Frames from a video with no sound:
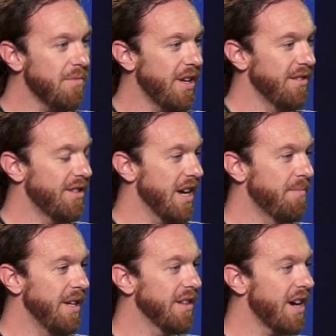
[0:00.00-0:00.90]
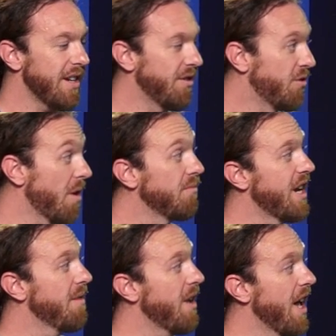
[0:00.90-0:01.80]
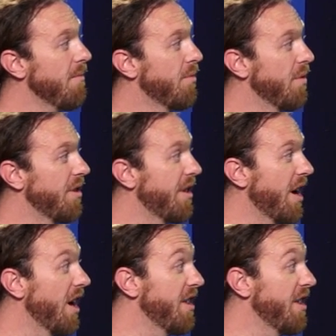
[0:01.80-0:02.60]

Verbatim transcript: kits on Pete Lockett's Drum Jam app with, oh, nice.